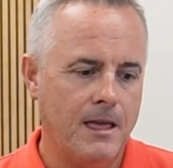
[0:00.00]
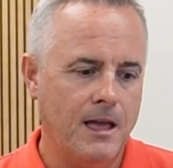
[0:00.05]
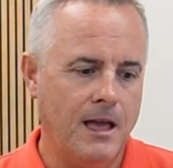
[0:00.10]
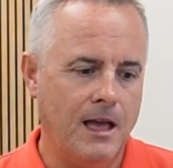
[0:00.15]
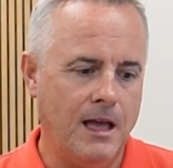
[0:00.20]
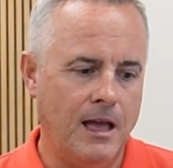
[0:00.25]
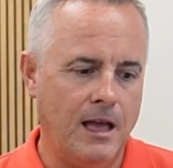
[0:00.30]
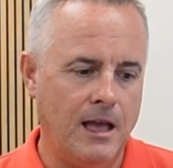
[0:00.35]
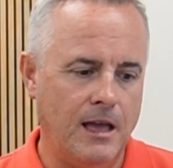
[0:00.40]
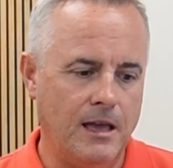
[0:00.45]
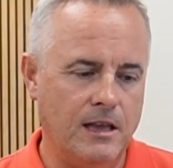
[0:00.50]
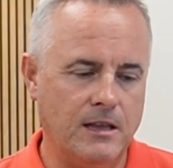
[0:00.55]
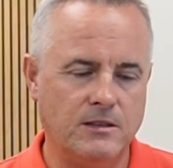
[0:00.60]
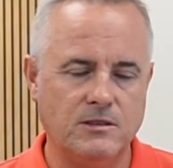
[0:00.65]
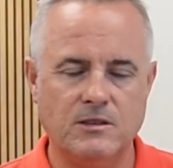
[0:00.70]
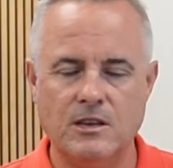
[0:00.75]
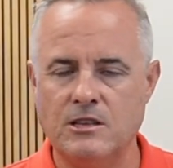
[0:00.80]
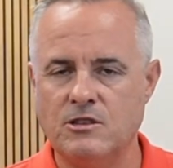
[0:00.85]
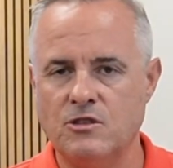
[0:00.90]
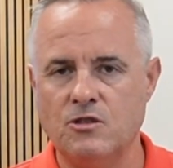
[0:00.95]

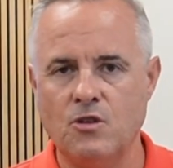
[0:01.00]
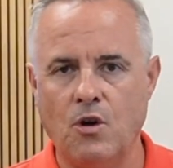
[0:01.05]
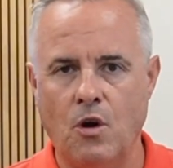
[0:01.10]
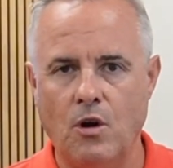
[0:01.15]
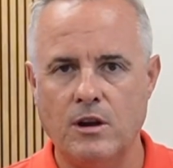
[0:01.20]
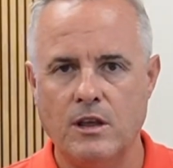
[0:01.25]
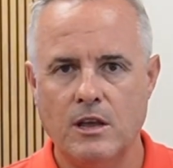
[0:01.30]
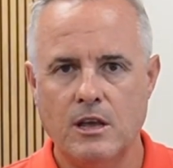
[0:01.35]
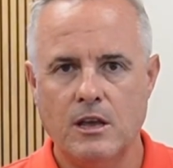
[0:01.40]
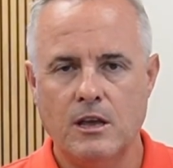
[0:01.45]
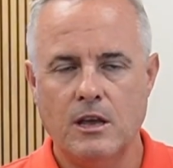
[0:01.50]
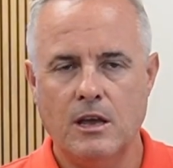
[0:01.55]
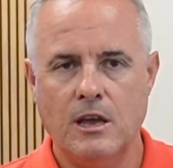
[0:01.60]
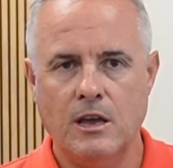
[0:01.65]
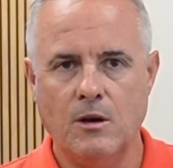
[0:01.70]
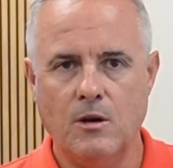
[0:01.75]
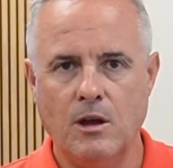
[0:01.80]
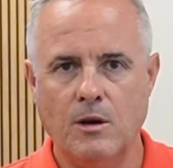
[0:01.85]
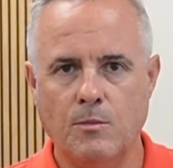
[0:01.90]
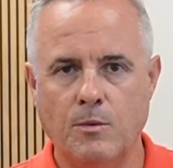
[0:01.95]

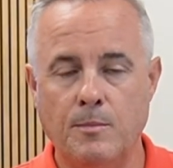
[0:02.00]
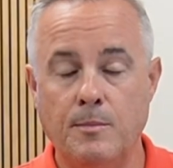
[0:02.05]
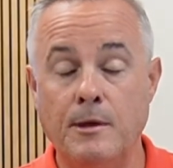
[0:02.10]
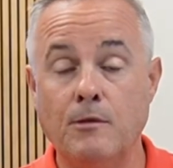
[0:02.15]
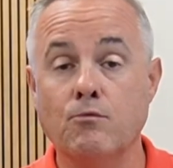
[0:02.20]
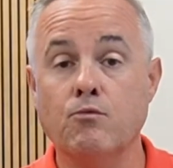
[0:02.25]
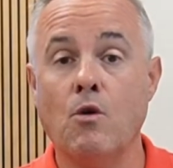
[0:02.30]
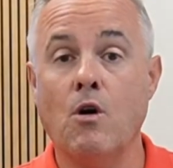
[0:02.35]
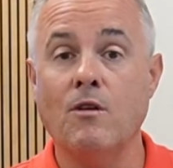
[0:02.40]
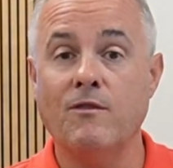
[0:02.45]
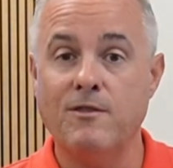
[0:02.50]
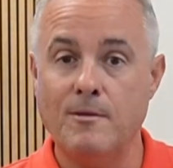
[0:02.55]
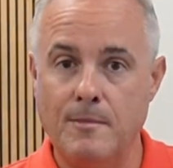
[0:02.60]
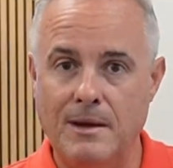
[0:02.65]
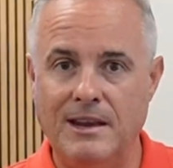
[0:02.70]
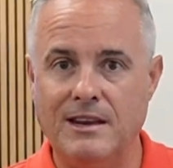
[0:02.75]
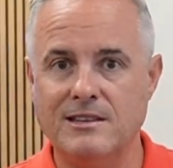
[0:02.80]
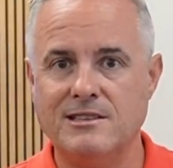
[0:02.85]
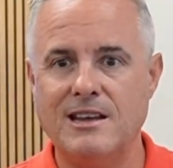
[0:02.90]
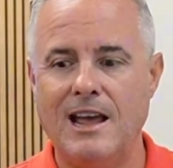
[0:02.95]
It would be wrong for
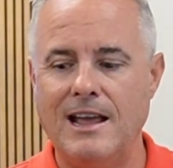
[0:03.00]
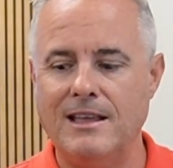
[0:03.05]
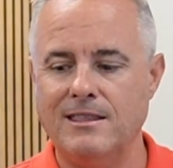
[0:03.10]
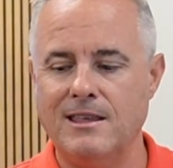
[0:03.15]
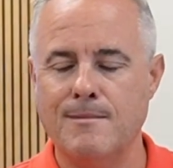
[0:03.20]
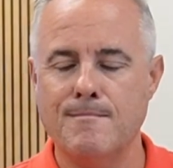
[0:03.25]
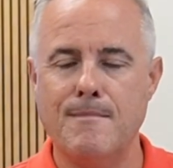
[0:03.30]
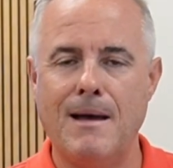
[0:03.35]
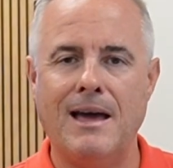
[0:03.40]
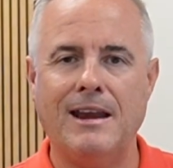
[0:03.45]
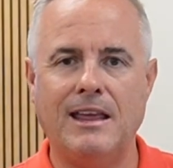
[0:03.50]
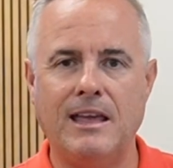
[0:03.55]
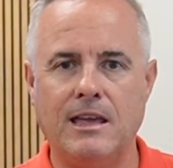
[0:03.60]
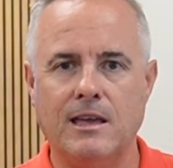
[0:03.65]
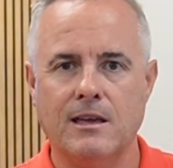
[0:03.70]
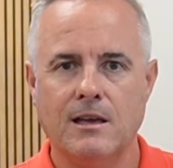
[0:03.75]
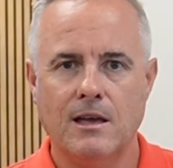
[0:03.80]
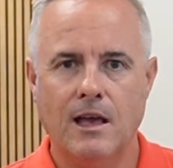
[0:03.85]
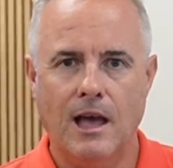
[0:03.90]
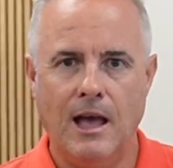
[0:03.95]
me to take their
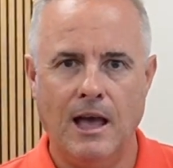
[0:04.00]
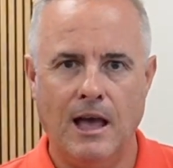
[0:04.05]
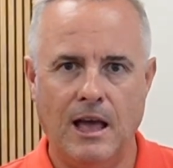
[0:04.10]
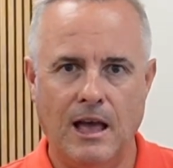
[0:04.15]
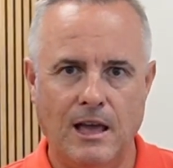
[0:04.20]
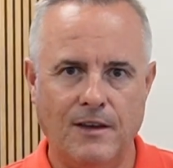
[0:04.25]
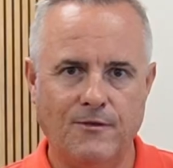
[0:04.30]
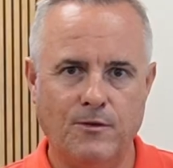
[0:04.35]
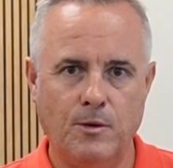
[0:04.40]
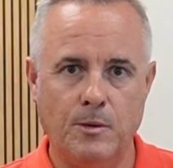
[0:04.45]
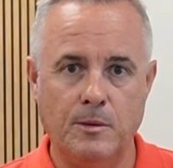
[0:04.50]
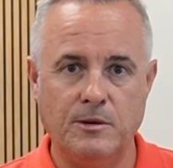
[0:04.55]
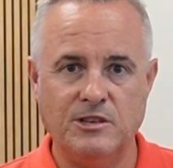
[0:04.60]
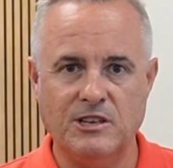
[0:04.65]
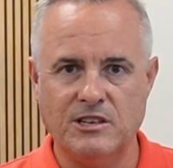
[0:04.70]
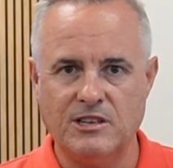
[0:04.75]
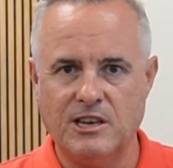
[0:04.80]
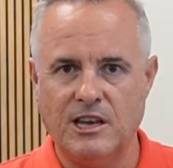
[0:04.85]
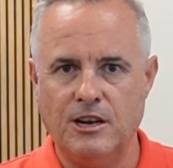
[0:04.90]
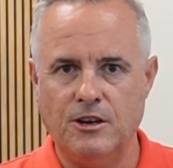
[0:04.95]
money if we were
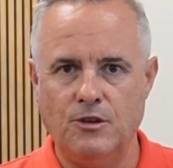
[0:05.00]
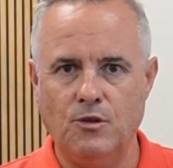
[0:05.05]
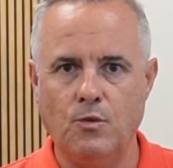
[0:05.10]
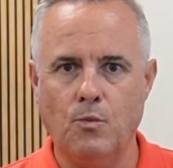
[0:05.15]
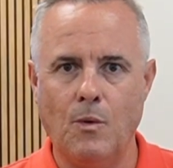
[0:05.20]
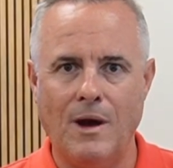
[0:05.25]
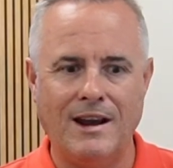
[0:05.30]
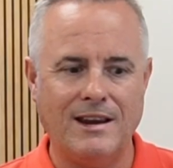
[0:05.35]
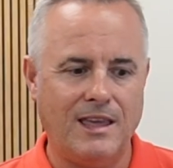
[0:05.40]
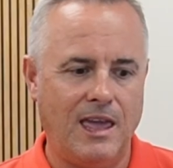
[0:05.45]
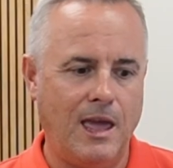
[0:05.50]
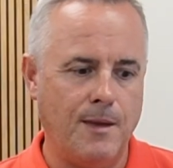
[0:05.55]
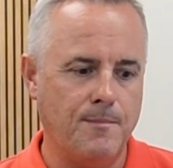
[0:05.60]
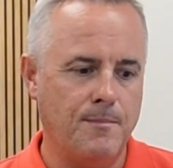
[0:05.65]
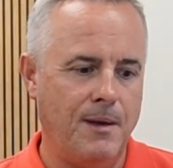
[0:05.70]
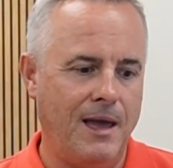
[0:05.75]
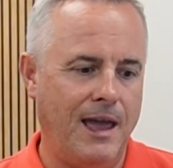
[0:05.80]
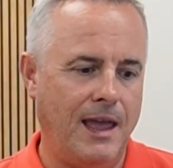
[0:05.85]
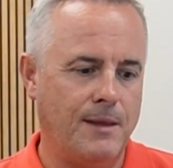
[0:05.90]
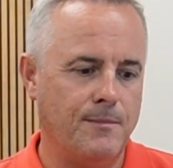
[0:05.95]
just going to do one
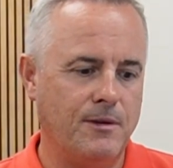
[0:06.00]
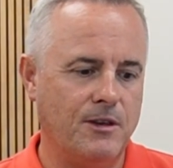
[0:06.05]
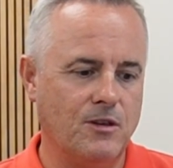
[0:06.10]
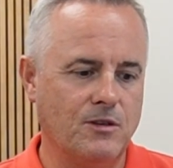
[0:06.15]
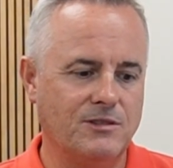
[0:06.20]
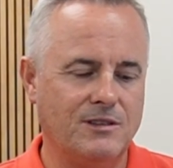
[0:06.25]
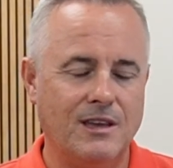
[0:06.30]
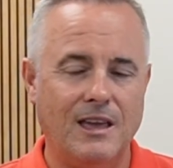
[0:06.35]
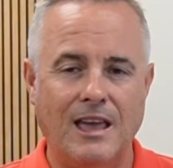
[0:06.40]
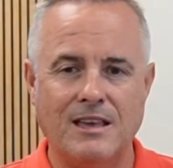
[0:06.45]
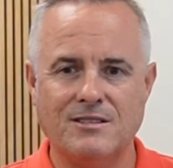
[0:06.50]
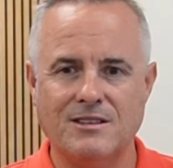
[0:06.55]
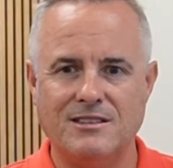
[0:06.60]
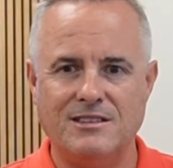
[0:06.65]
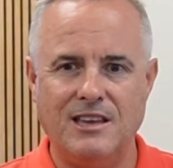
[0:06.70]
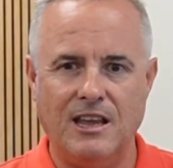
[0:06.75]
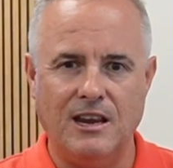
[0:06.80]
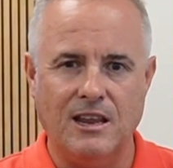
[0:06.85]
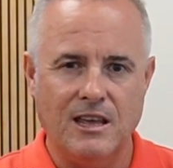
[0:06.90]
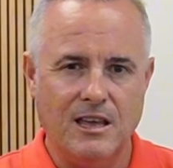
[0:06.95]
campaign, because, as I
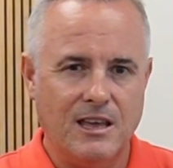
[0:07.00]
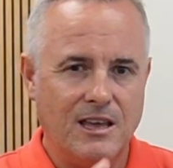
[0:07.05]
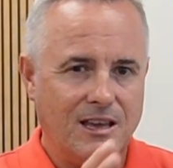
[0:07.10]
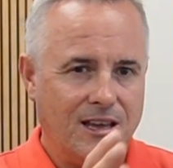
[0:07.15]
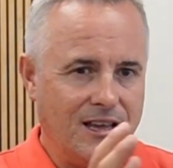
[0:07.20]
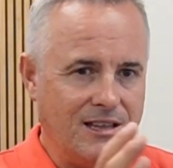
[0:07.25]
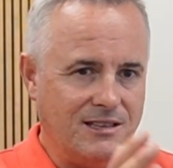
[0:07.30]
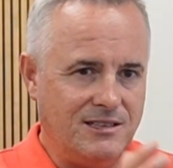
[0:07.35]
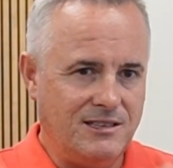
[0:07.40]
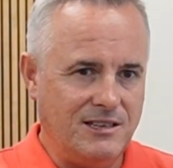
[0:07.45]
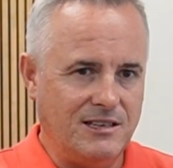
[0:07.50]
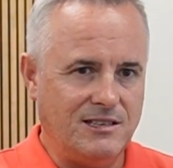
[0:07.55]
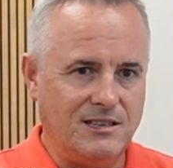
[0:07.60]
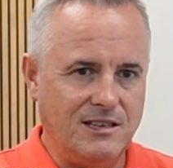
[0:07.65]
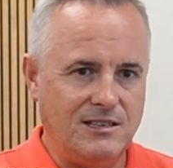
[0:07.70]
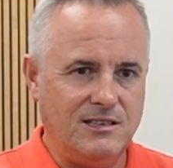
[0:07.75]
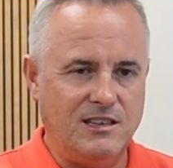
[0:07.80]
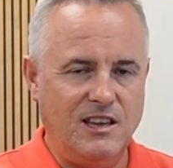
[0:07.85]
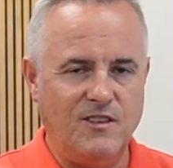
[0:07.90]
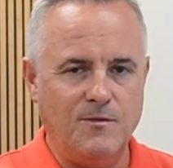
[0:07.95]
said,
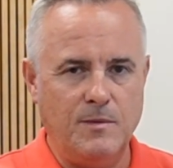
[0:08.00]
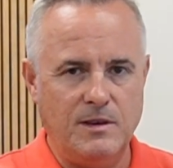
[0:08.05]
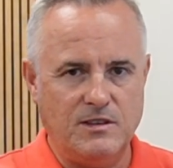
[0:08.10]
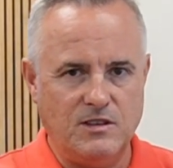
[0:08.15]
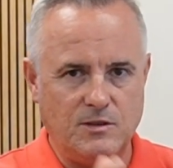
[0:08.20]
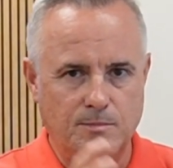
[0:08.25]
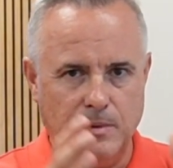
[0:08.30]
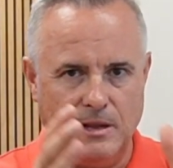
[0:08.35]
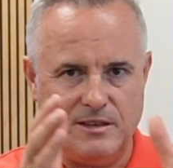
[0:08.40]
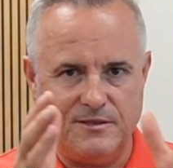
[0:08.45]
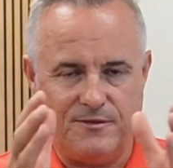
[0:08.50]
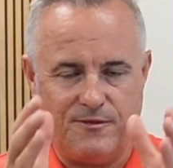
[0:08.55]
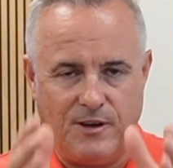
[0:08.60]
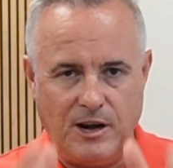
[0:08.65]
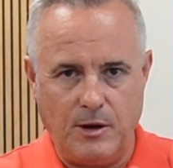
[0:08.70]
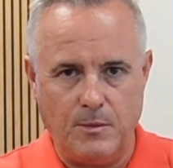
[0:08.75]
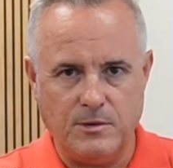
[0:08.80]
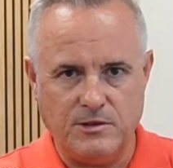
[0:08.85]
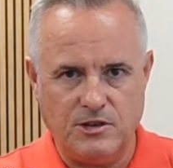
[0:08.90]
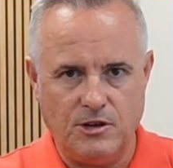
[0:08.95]
consistency of message plus
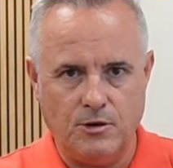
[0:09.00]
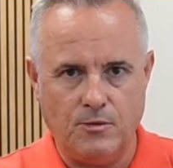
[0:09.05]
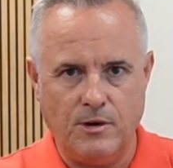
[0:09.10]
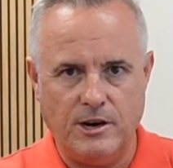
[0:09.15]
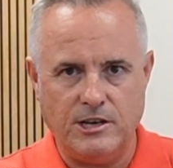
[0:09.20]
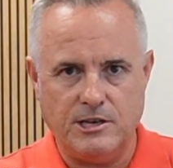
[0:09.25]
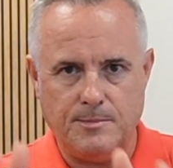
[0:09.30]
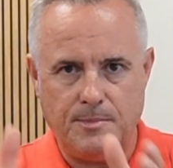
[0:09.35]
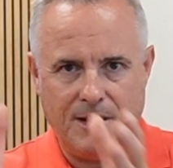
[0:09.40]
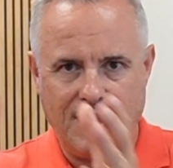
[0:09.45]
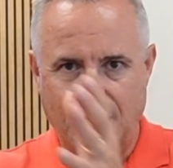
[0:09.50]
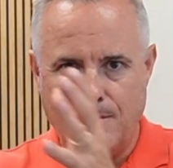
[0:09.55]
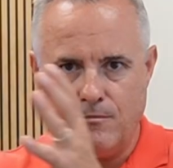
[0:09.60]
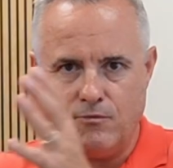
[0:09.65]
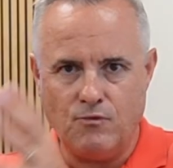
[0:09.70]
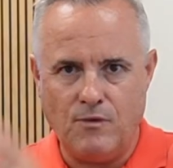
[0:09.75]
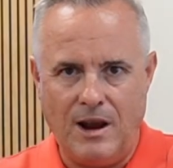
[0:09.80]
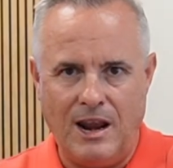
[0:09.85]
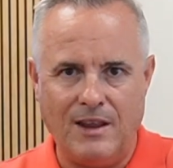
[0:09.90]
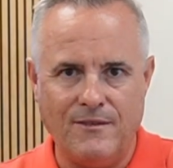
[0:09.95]
frequency of reach to
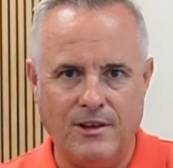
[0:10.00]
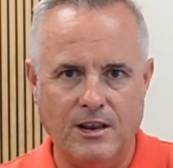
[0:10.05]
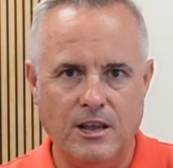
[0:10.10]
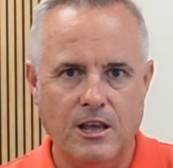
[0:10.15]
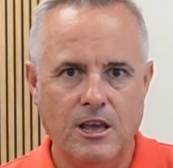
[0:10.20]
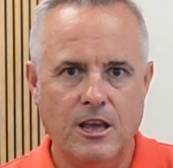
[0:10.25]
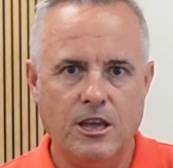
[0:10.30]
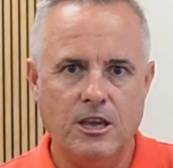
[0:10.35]
become relevant.